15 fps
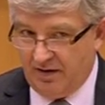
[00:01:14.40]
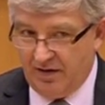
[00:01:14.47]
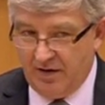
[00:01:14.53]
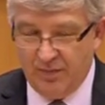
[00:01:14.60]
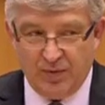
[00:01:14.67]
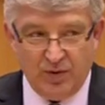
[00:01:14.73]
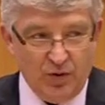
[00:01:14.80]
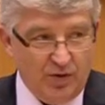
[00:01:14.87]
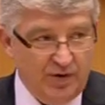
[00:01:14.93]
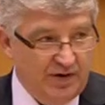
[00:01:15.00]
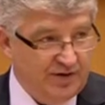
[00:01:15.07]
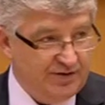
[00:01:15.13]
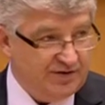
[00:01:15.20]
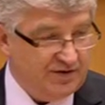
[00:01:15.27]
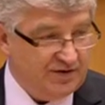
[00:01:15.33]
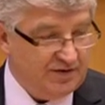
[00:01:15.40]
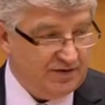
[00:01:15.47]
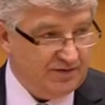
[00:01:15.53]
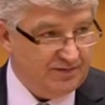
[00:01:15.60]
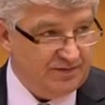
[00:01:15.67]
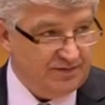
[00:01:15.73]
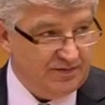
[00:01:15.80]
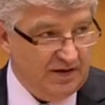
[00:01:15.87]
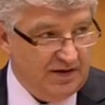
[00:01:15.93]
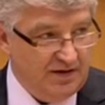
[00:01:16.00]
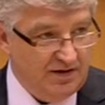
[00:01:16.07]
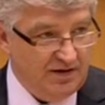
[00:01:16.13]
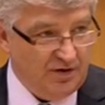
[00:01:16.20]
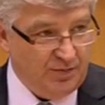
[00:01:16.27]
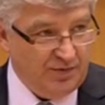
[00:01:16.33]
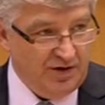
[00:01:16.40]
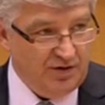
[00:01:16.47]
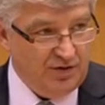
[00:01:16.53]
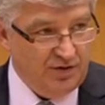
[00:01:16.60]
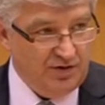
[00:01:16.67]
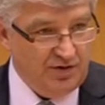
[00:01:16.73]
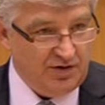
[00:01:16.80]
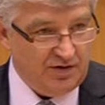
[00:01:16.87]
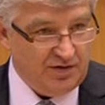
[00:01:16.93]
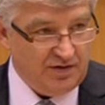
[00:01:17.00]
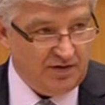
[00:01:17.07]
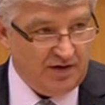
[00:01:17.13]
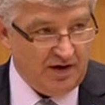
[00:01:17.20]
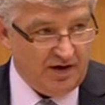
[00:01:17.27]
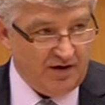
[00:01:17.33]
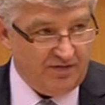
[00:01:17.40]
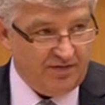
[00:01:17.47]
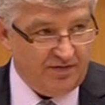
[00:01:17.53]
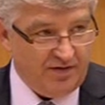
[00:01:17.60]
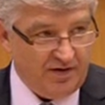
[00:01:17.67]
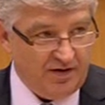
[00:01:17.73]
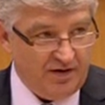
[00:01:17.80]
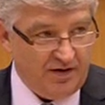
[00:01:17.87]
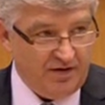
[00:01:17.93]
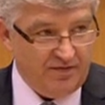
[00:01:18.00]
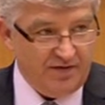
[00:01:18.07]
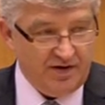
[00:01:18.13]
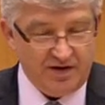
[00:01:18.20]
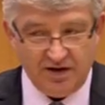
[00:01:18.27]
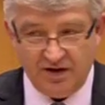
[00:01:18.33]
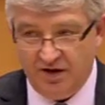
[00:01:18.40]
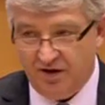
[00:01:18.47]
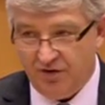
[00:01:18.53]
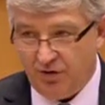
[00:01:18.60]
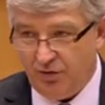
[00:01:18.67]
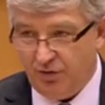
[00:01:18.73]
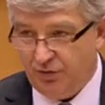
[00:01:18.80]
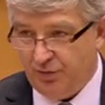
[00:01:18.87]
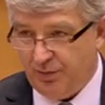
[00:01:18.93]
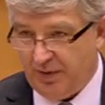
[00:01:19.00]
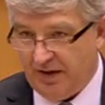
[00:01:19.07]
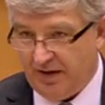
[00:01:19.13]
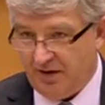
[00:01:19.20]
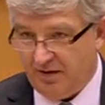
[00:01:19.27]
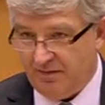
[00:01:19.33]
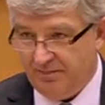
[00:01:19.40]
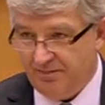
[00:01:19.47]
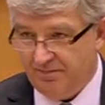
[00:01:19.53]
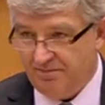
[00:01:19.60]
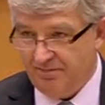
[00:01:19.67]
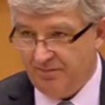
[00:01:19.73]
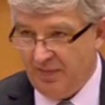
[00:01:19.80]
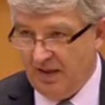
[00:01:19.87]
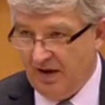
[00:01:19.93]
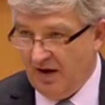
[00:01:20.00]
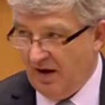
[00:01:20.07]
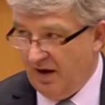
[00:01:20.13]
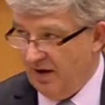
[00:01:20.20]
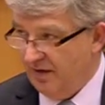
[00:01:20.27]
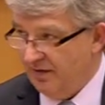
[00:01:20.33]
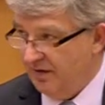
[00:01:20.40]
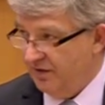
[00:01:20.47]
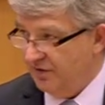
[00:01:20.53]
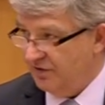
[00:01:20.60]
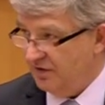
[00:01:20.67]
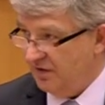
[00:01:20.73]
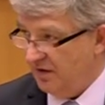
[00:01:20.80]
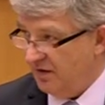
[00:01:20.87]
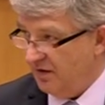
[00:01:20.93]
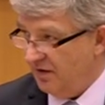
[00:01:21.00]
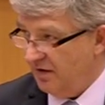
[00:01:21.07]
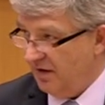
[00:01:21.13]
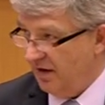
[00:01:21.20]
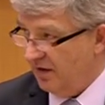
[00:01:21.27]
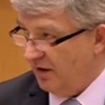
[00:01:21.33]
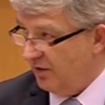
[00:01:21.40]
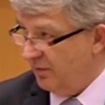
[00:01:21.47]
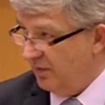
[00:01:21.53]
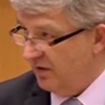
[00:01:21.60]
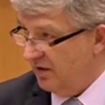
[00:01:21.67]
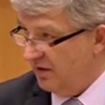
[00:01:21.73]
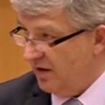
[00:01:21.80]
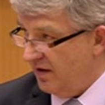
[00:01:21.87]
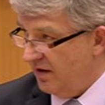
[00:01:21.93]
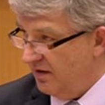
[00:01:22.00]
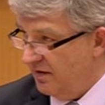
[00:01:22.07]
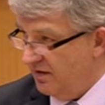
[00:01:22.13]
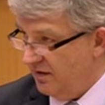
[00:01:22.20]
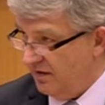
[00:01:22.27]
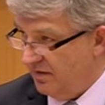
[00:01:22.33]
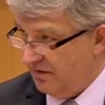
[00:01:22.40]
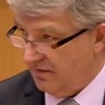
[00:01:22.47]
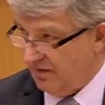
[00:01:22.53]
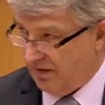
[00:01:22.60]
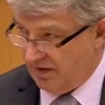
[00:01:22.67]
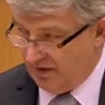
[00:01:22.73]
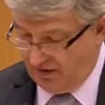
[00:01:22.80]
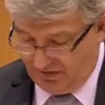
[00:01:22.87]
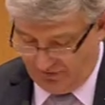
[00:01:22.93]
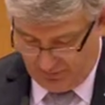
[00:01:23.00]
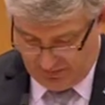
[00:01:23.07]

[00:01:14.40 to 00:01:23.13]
employers in the European Union have a very key role to play, and this cannot be denied, I guess,